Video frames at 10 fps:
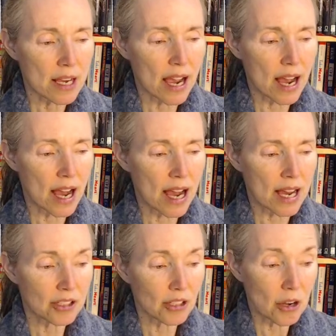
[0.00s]

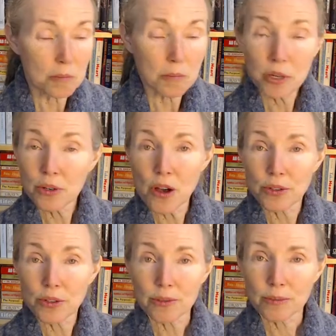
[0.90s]
So who
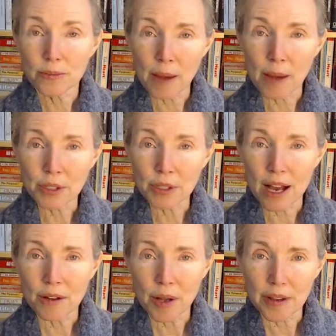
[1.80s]
knows? Time will
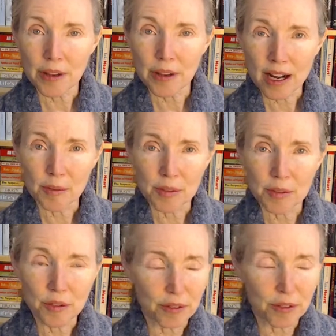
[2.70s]
tell whether that comes
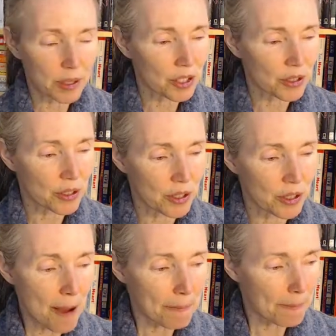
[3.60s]
to fruition or
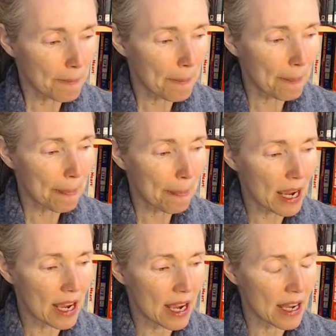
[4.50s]
not.
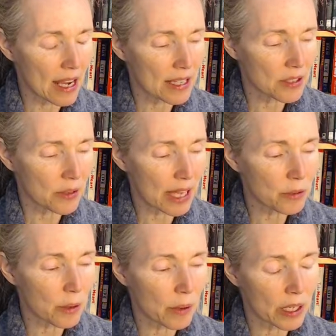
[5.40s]
So
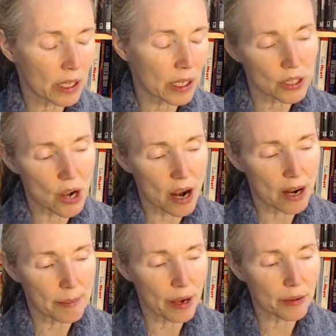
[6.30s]
that's what I wanted to talk
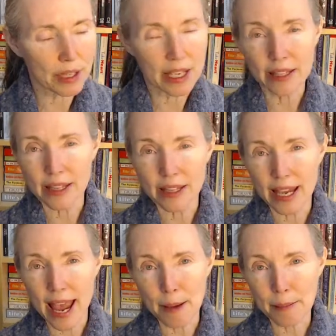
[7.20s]
about. The
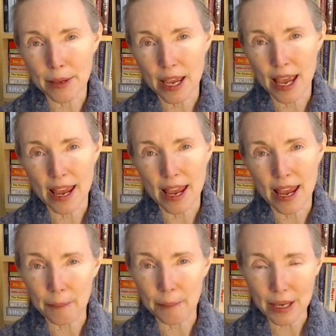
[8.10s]
AMP,
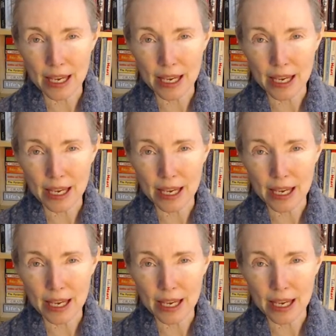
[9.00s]
AMP,